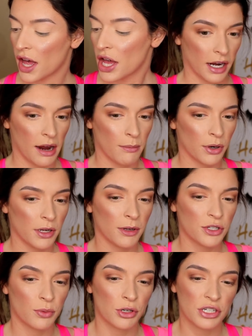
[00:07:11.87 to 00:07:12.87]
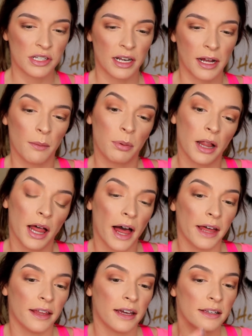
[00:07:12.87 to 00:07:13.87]
And pretty much we're just going to
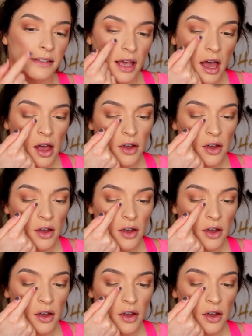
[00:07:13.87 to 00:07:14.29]
apply this